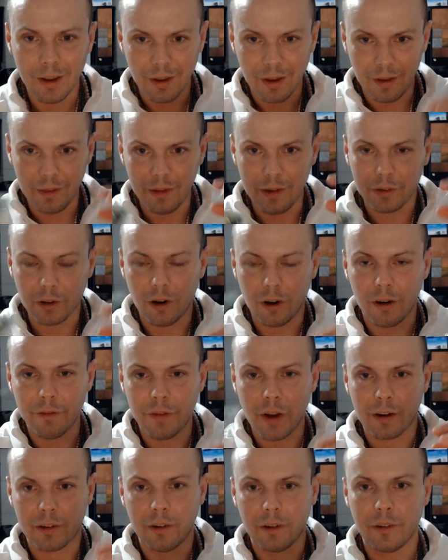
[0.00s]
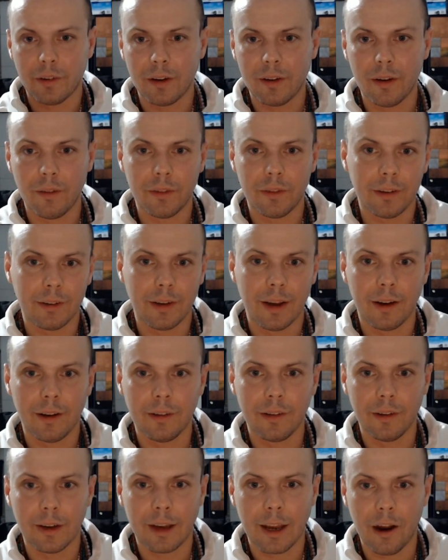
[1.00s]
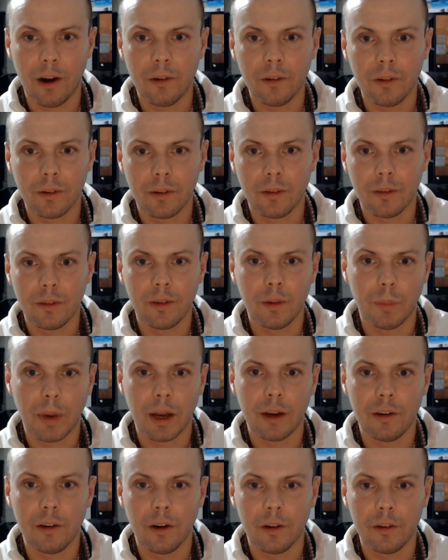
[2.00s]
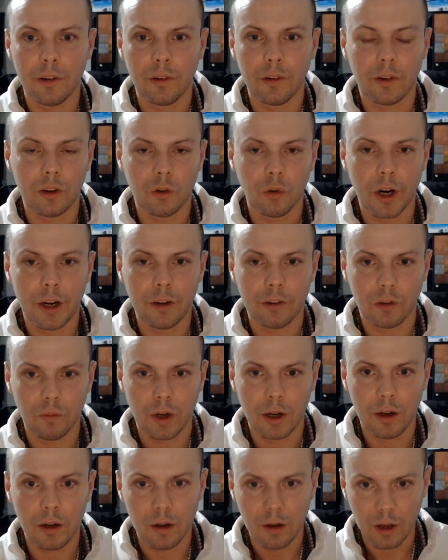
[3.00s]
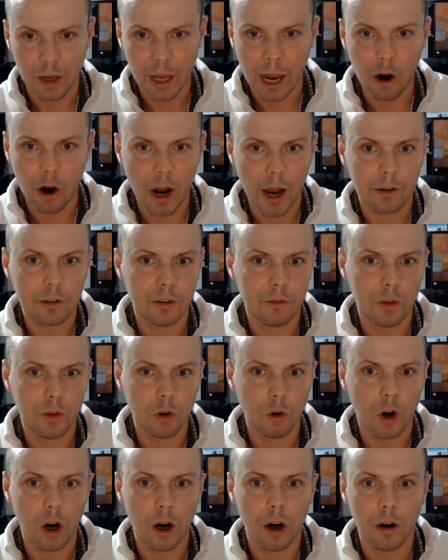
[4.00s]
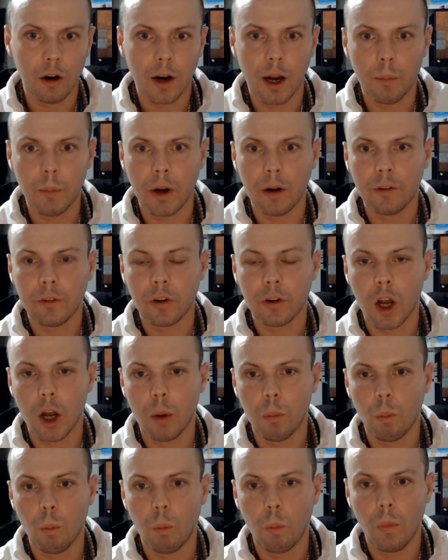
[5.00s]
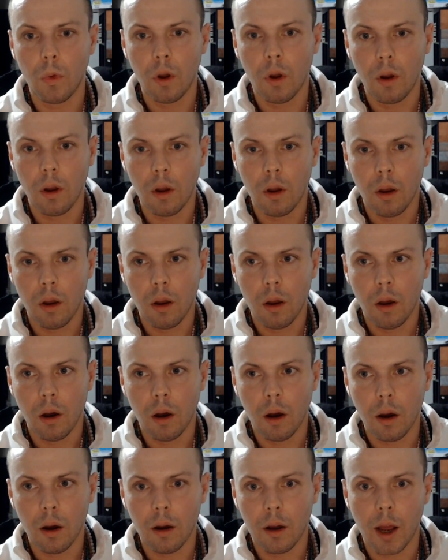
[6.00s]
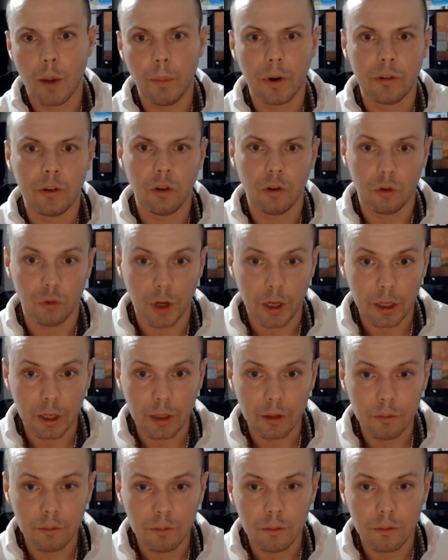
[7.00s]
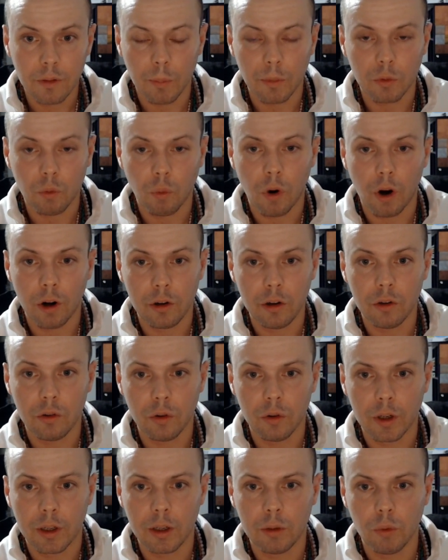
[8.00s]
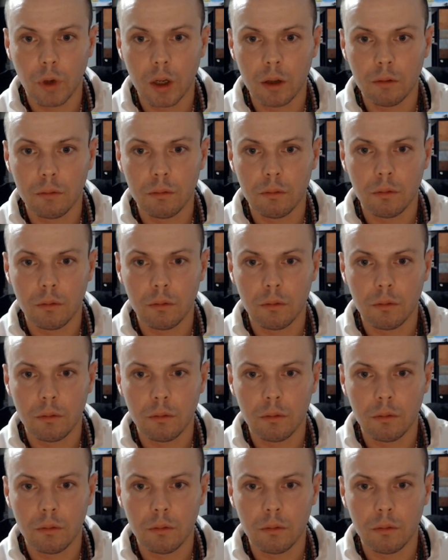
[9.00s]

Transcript: These are all factors that you have to take into account depending on your situation, right? How active you are, how much you're drinking, how much water you're drinking, right?